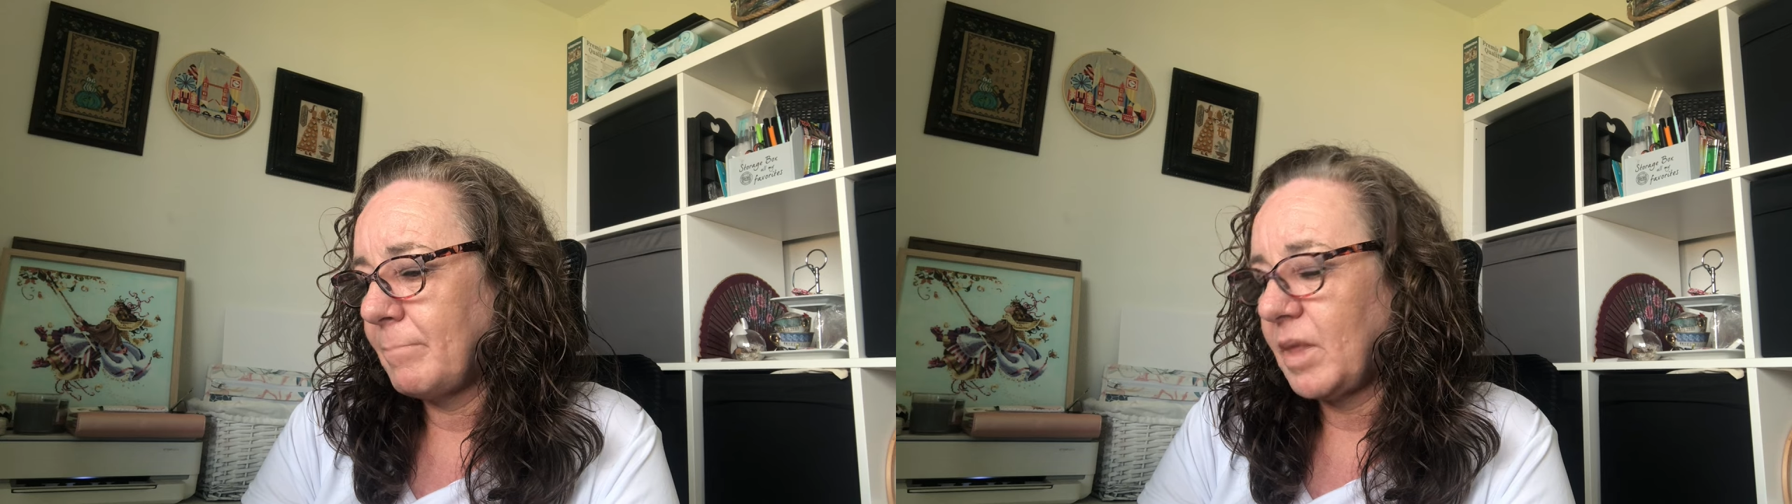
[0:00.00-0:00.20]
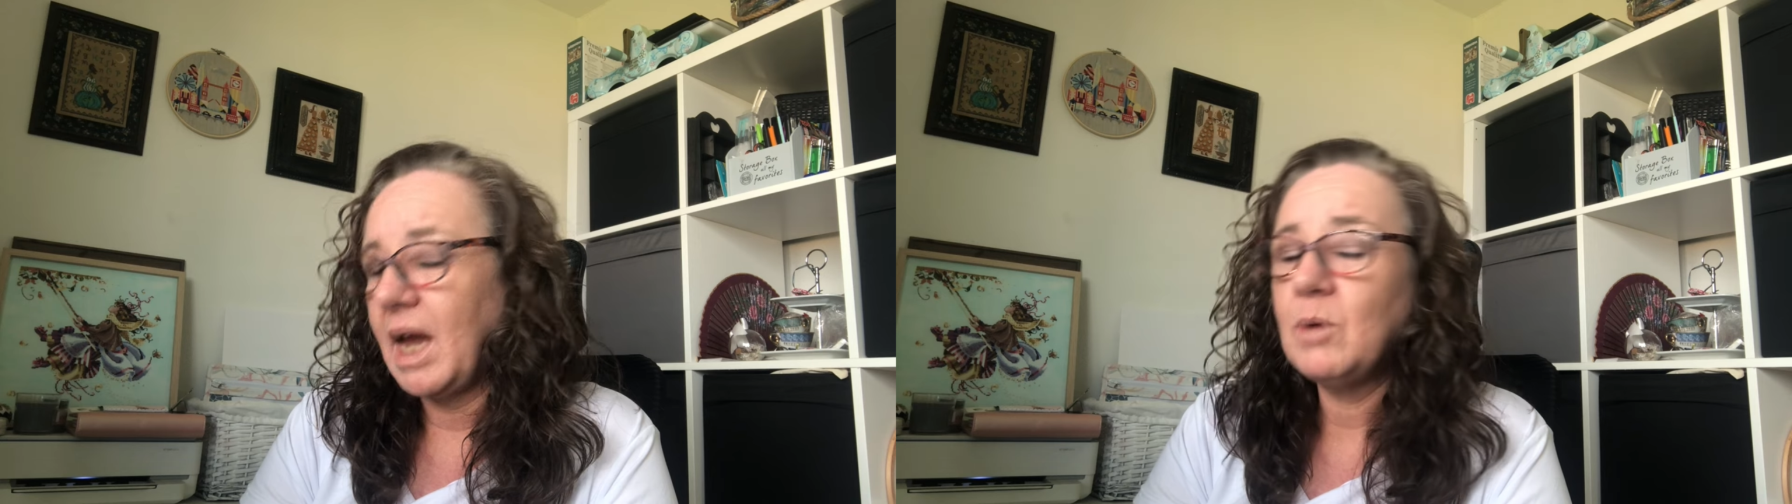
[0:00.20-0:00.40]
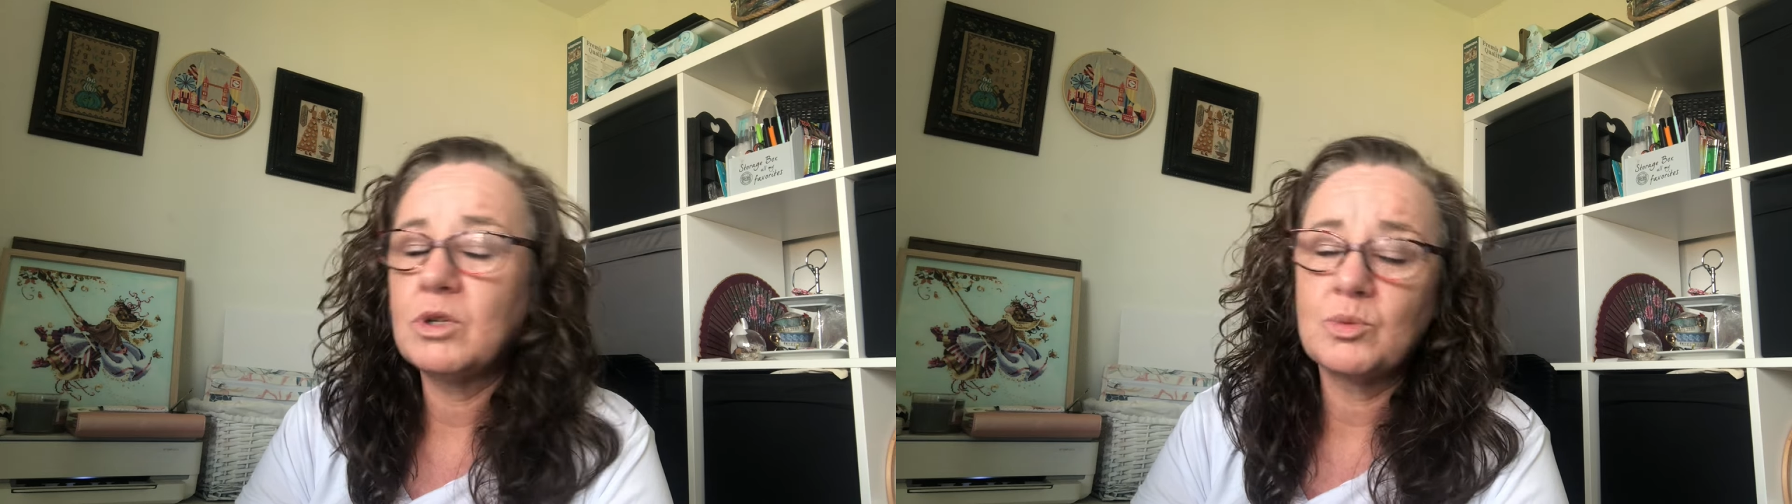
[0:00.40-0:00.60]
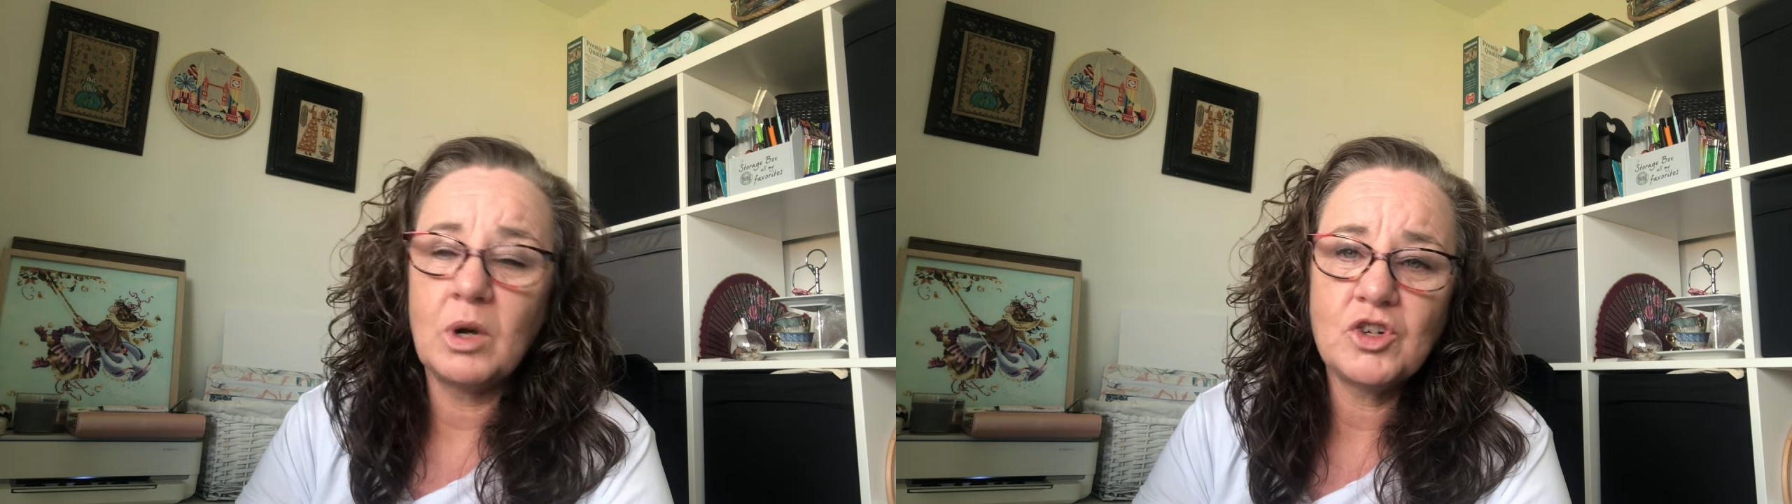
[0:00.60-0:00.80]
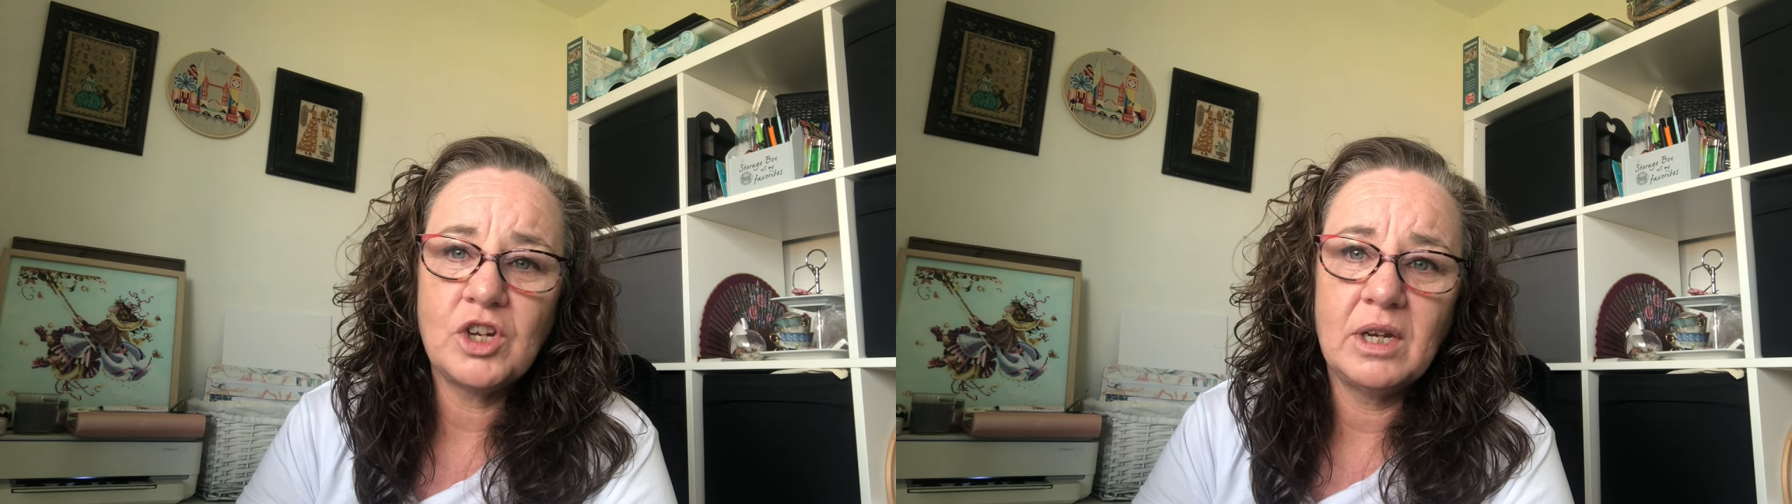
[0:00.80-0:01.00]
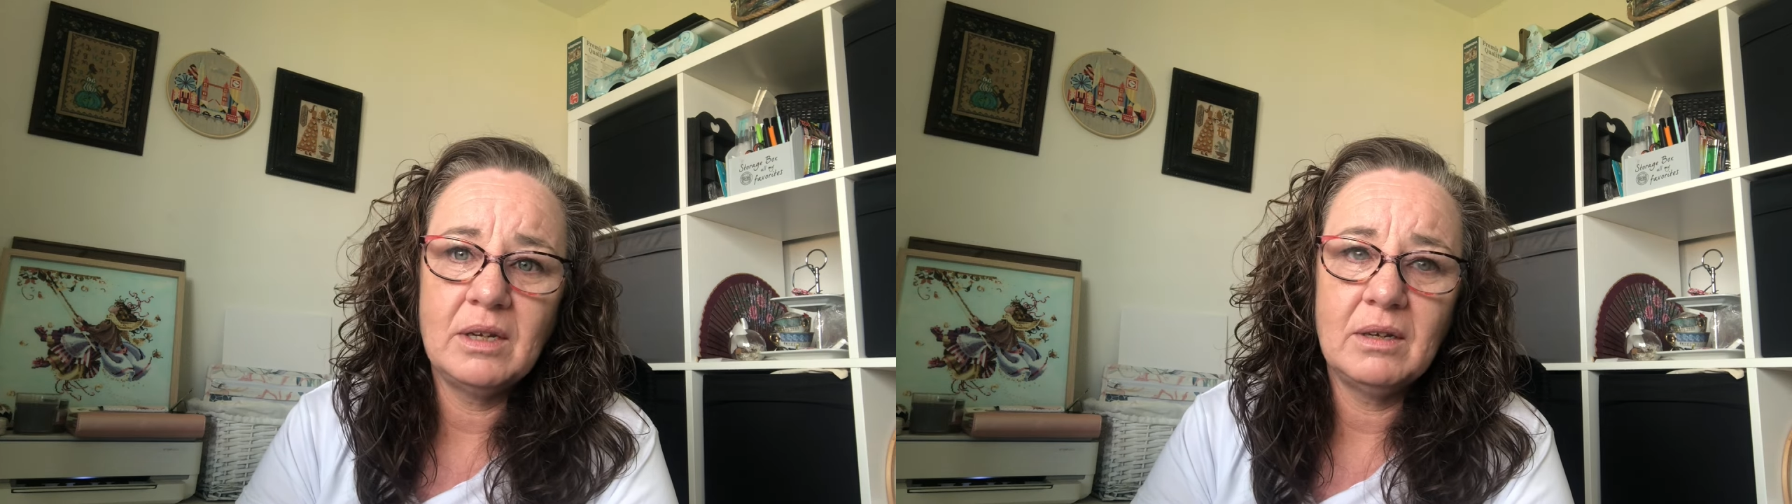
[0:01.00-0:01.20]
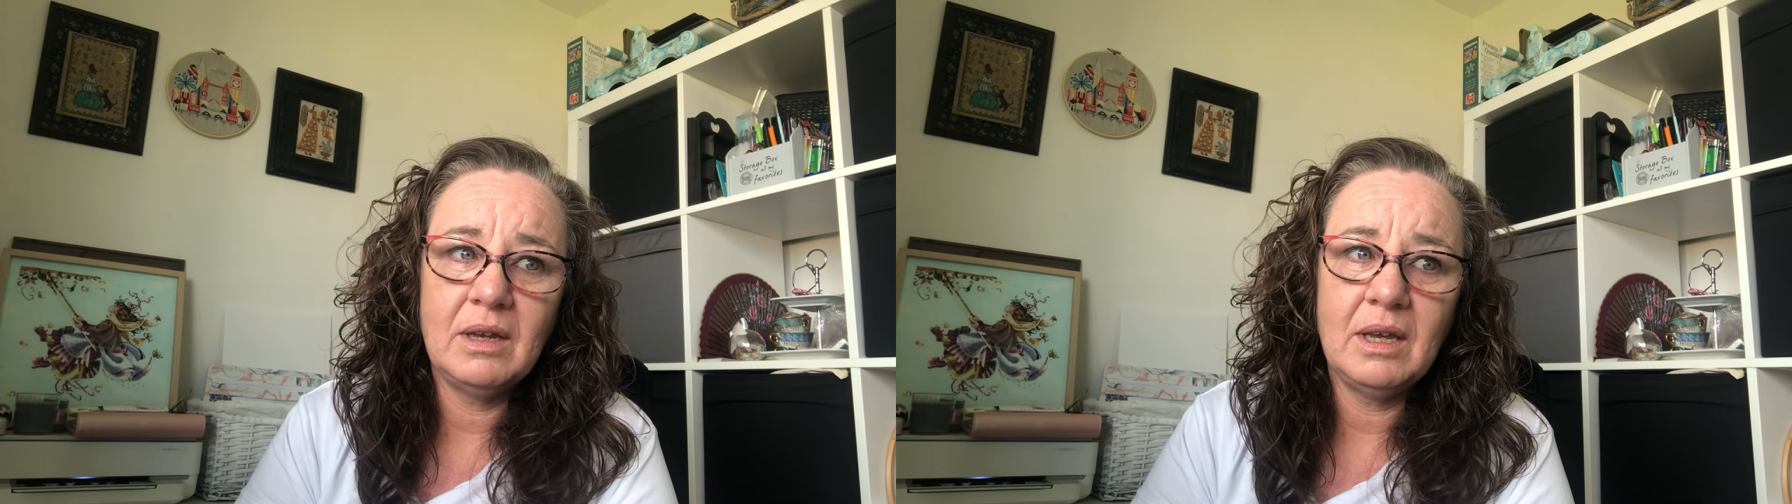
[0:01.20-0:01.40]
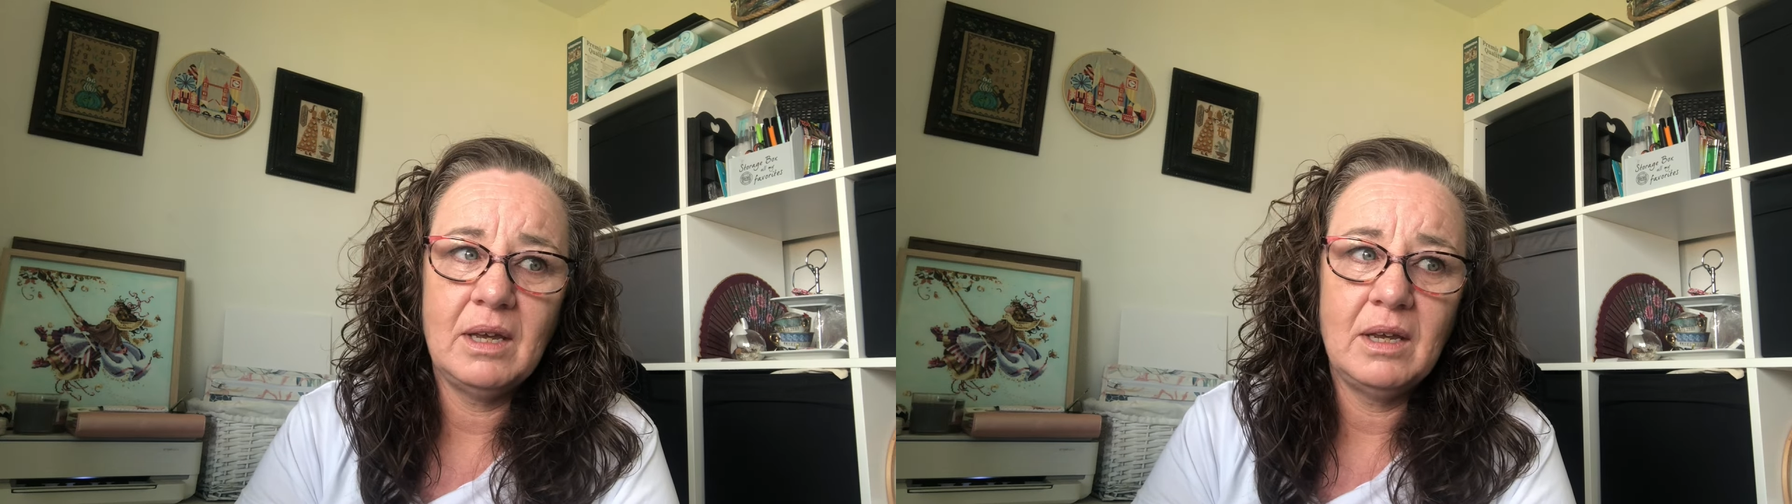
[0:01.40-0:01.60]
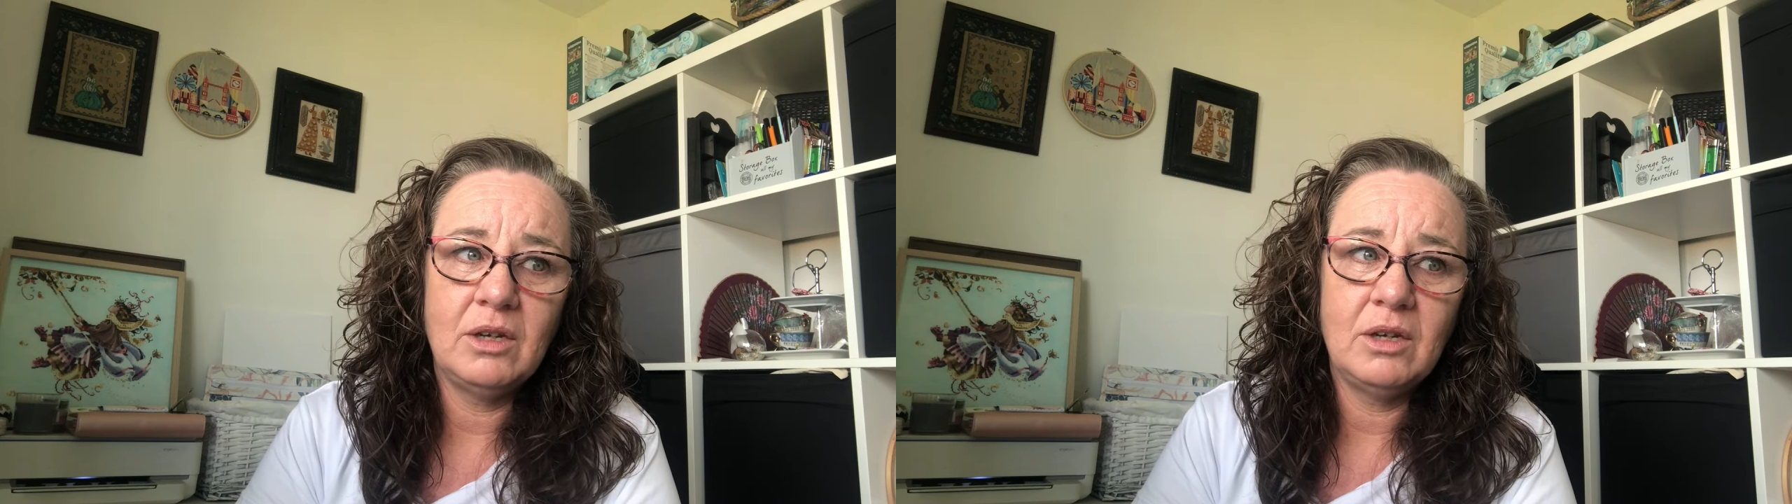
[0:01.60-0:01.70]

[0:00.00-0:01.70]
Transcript: I was watching a